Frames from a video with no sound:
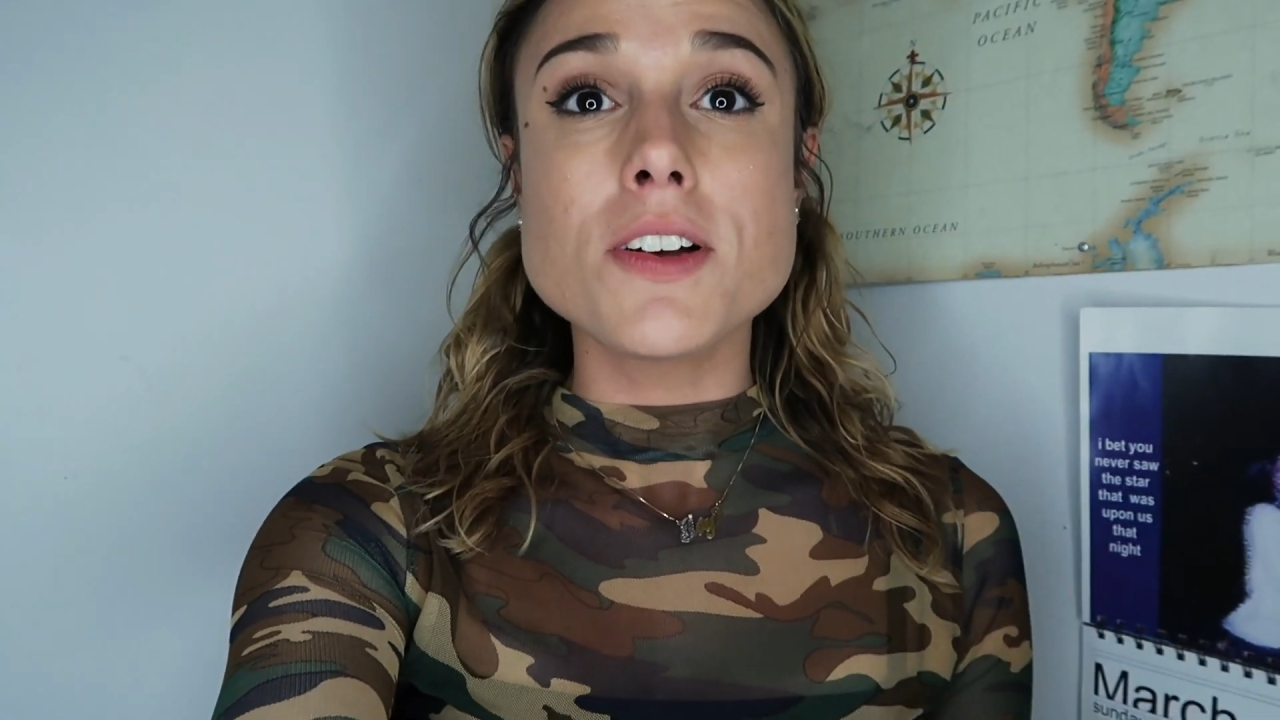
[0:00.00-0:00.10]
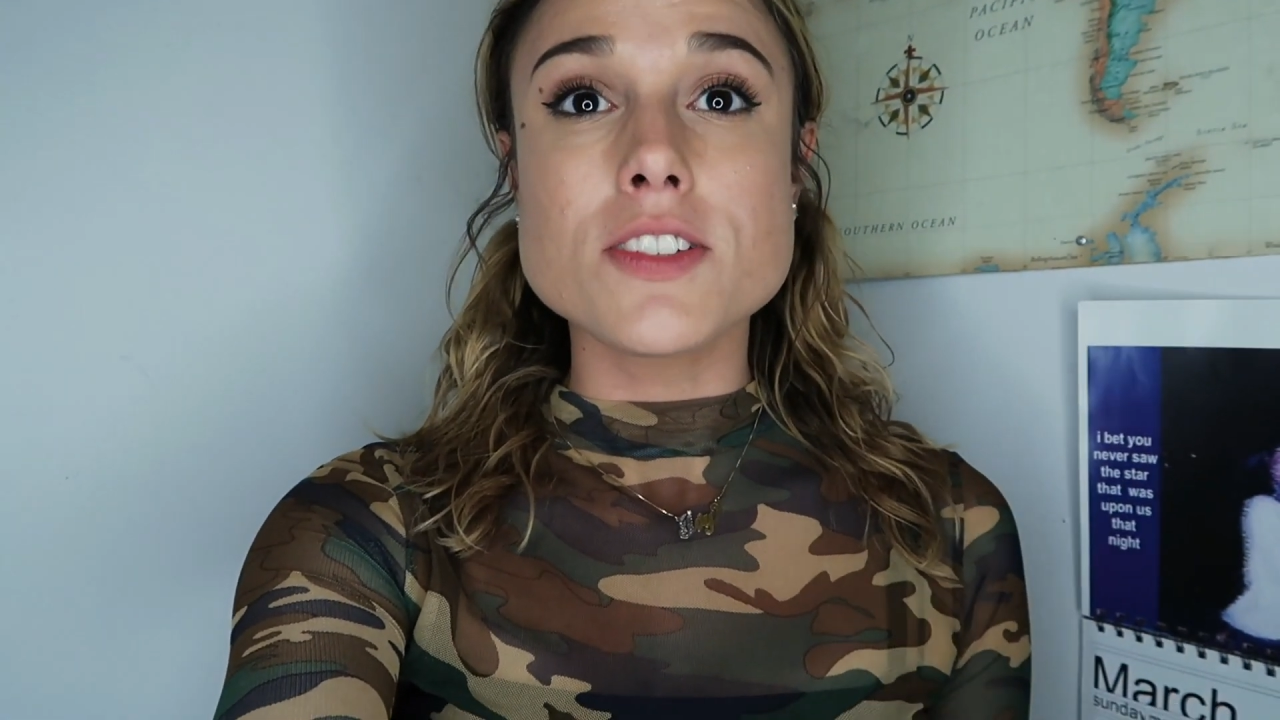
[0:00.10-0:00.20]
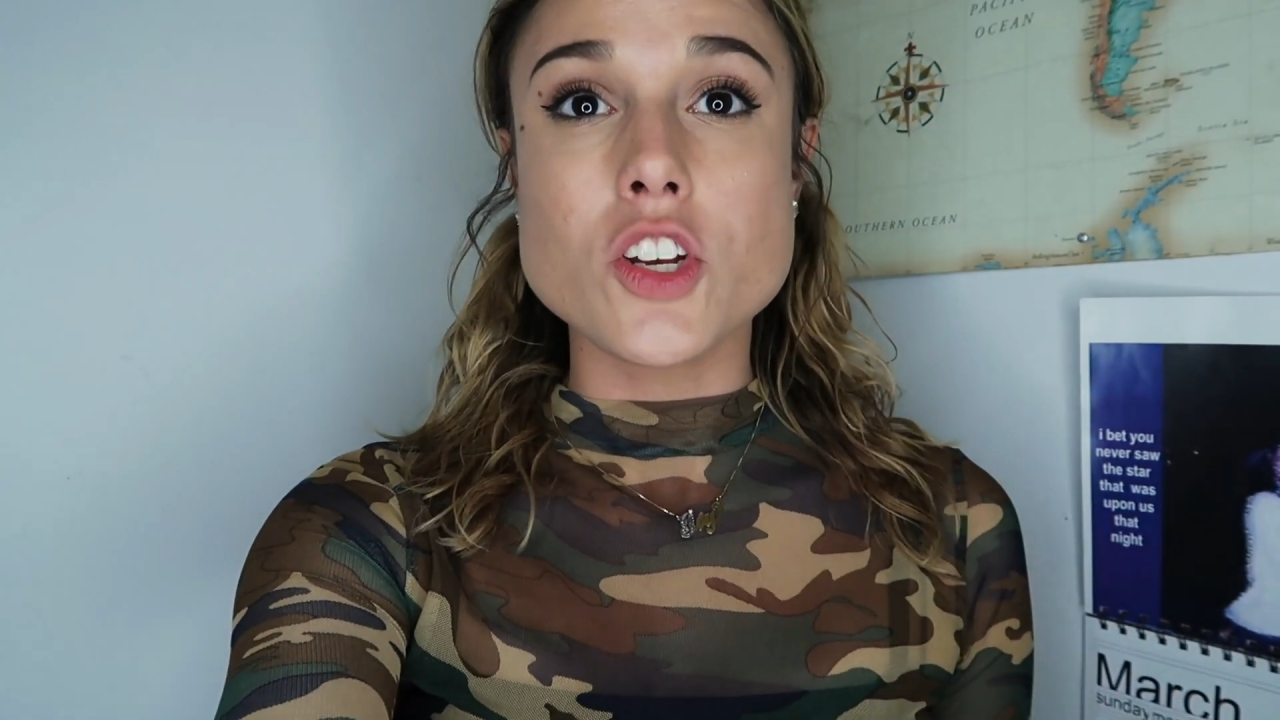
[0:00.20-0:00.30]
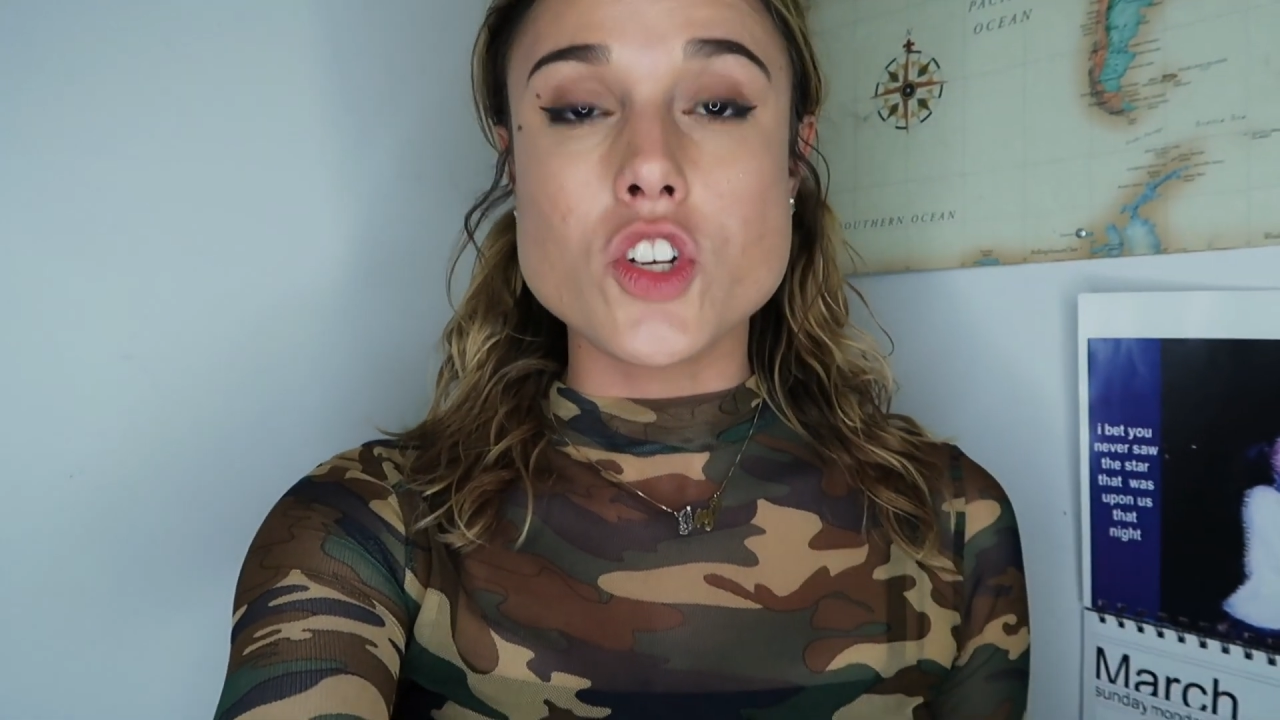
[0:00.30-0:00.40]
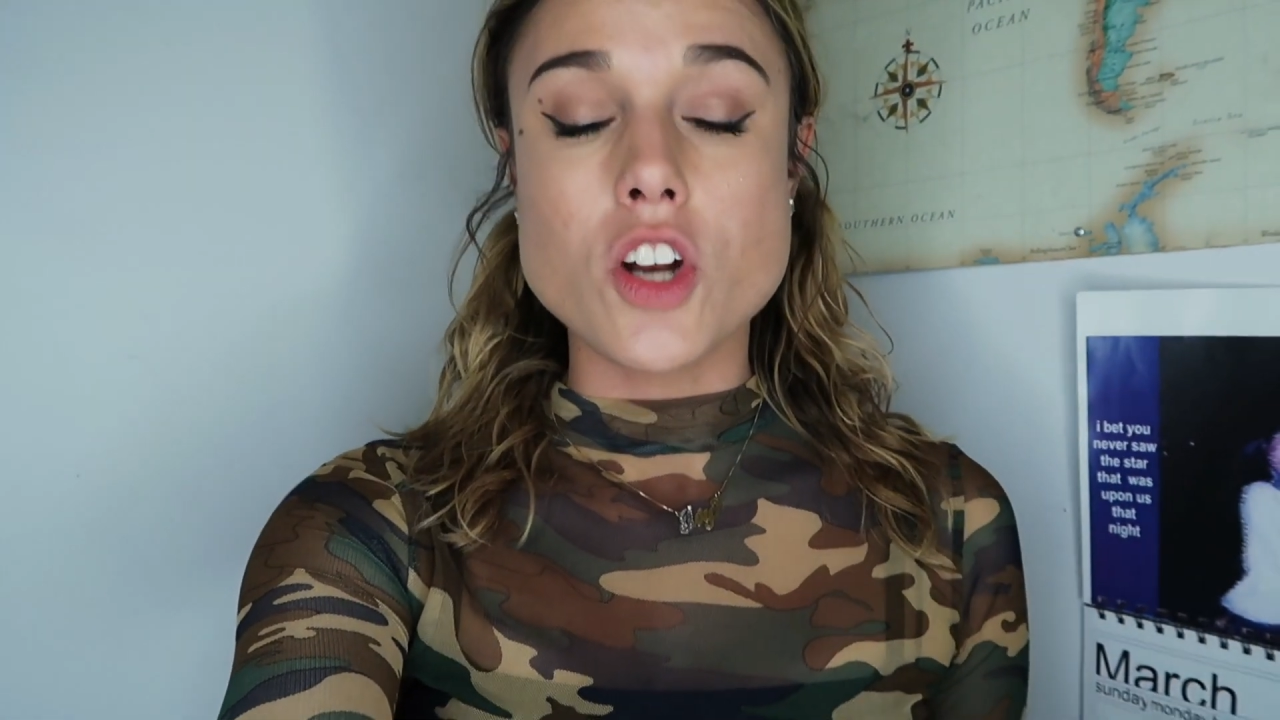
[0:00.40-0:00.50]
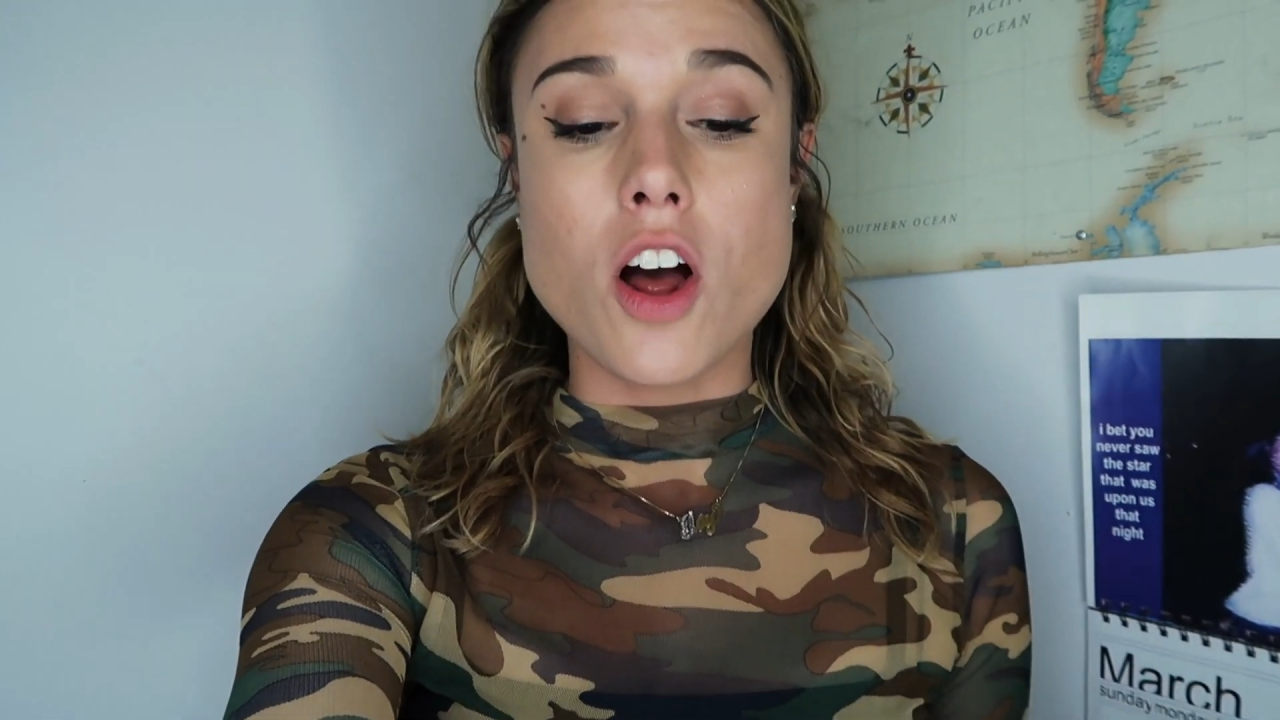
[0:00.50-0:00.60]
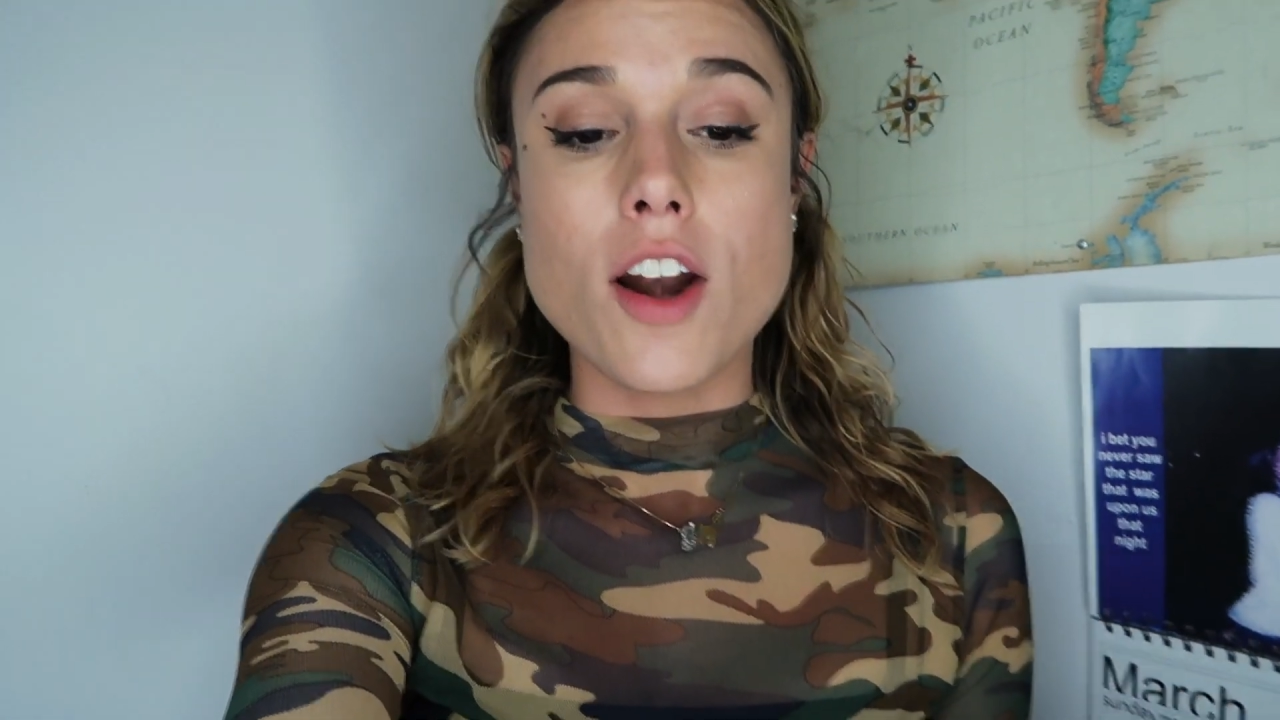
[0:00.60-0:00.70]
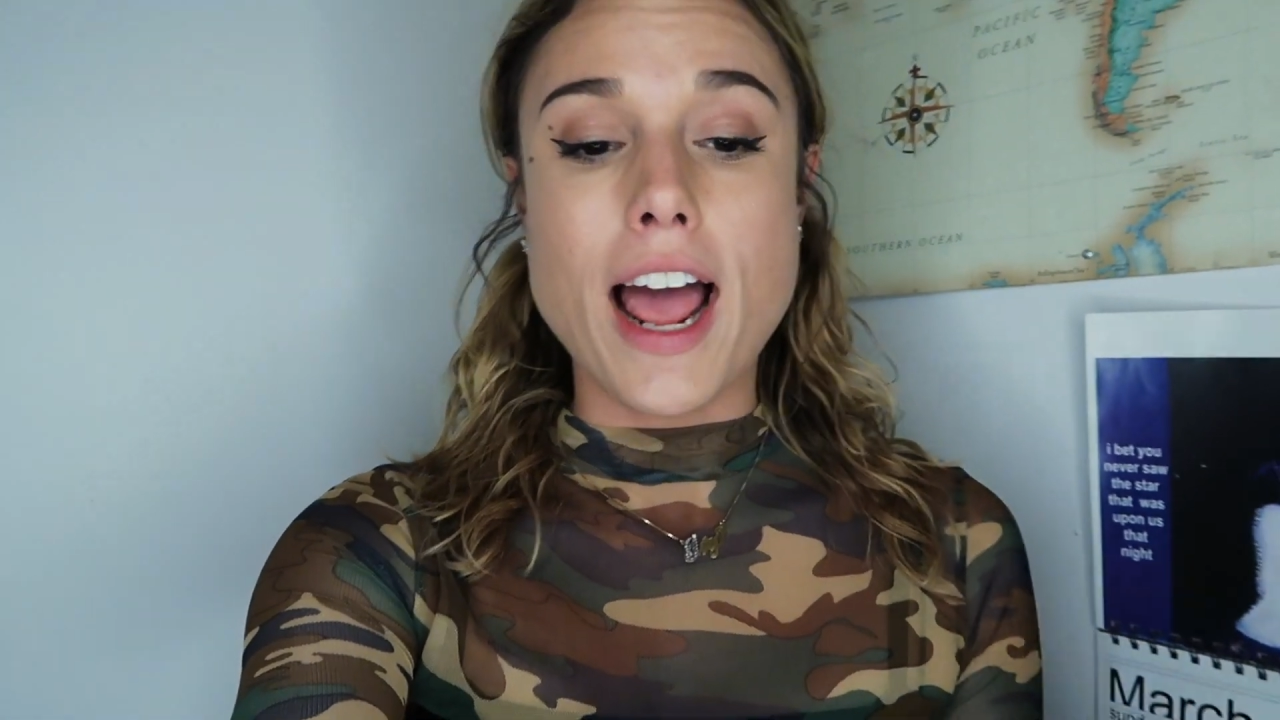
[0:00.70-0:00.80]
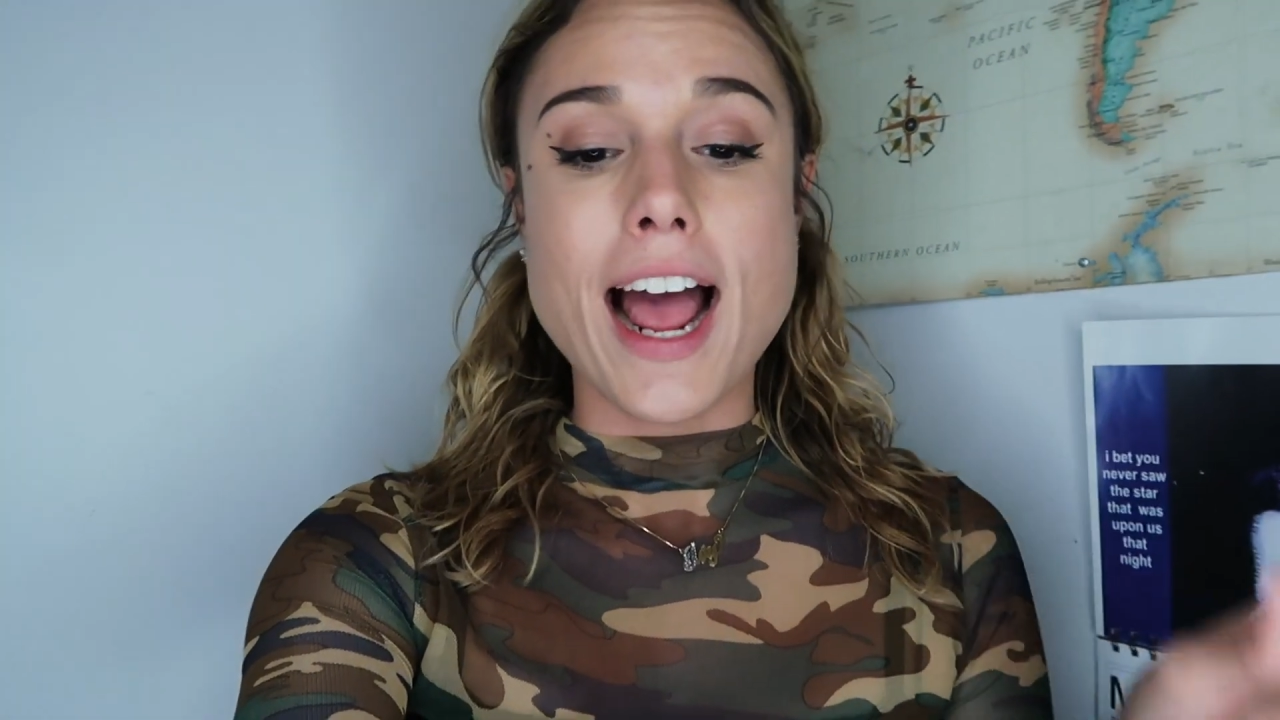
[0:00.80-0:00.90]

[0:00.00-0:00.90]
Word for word: foundation on